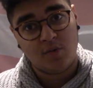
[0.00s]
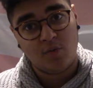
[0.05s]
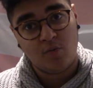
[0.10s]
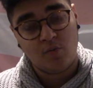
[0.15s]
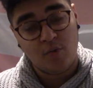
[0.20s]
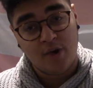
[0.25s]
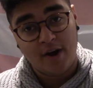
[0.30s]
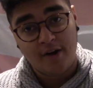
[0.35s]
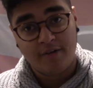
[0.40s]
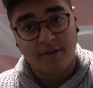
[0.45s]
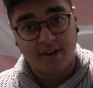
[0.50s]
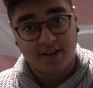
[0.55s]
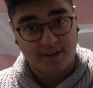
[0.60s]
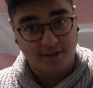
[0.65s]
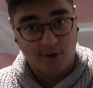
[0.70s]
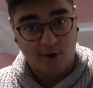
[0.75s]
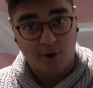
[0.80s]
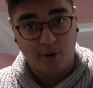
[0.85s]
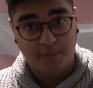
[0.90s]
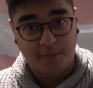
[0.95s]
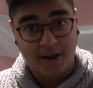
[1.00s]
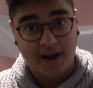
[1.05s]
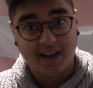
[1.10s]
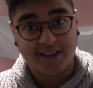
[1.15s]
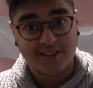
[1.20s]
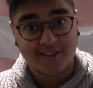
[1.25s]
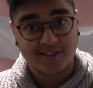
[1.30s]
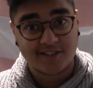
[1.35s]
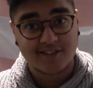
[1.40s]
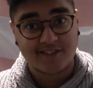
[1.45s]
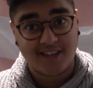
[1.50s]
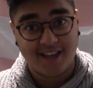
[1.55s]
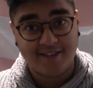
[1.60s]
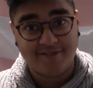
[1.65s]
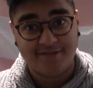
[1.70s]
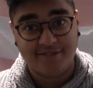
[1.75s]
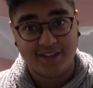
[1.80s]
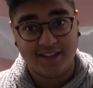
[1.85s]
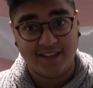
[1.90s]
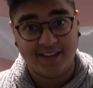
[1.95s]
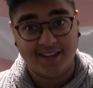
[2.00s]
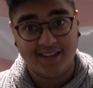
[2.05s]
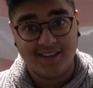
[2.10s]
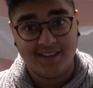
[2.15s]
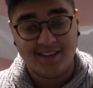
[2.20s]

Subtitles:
wearing your binder safely